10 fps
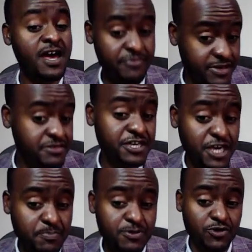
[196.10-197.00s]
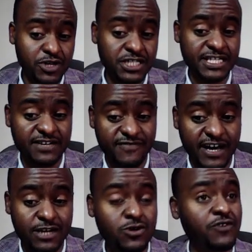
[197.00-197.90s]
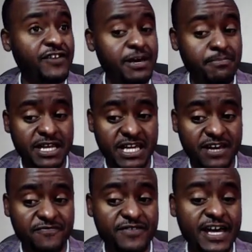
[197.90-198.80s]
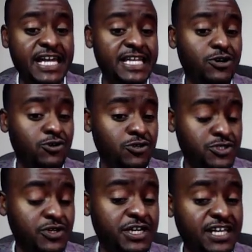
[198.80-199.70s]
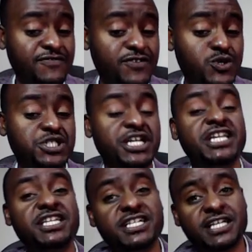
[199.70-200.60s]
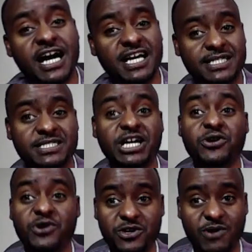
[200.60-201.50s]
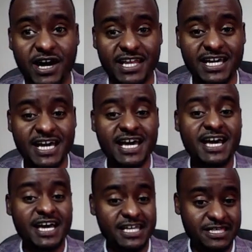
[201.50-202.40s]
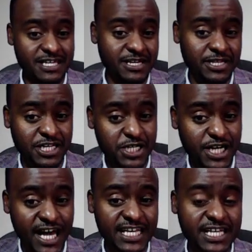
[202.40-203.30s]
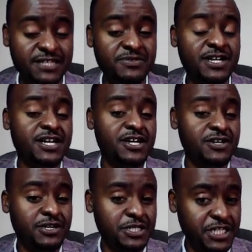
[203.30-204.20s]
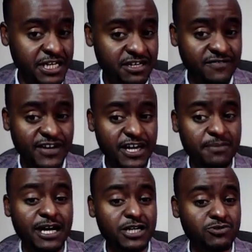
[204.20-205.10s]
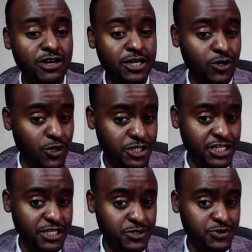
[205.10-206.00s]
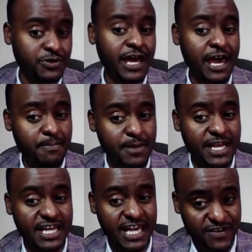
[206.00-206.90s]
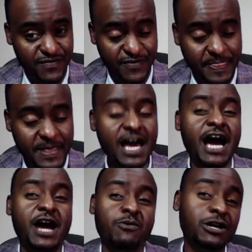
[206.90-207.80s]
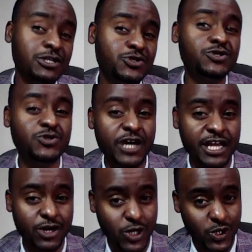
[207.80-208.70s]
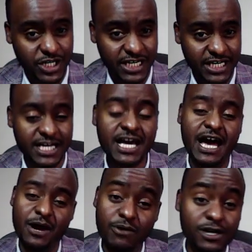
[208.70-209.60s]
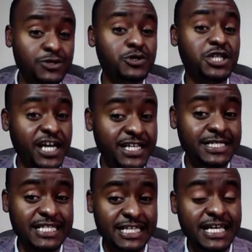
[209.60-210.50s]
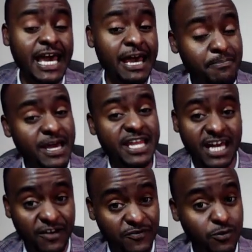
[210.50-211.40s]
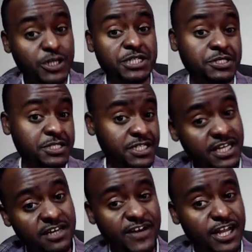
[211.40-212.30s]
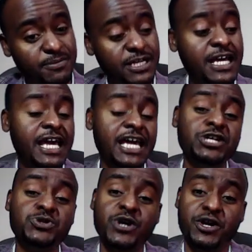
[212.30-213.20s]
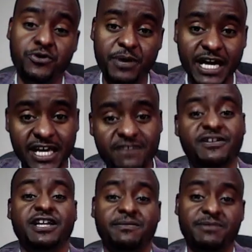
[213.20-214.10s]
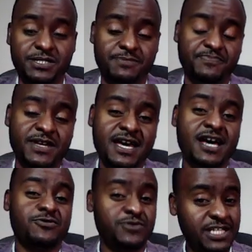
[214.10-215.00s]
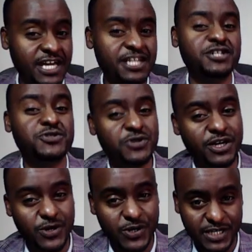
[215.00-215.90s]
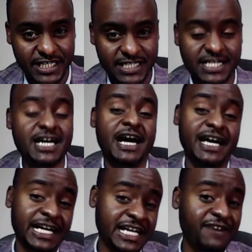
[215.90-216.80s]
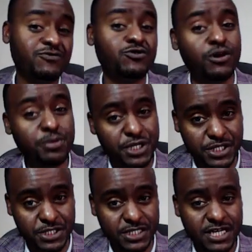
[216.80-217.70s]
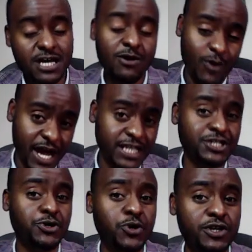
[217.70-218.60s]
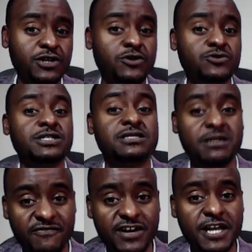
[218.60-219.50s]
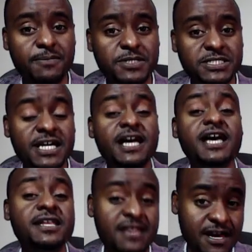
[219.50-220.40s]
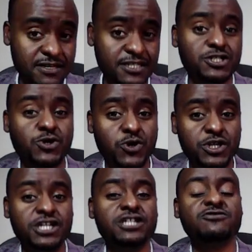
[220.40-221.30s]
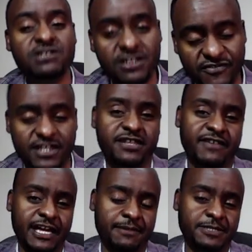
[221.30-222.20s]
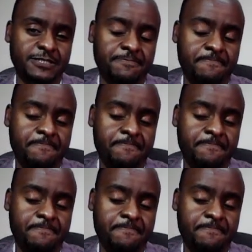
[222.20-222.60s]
This keeps the original value of m and f and also give you gender as 0 and 1. Initially, gender variable actually coded into m and f. I want to do a recording. I want to change this m and f, which is a string variable, into a numeric variables. For that, I need to record it. I can have two options. One is recording onto the same variables, and the other is recording into different variables.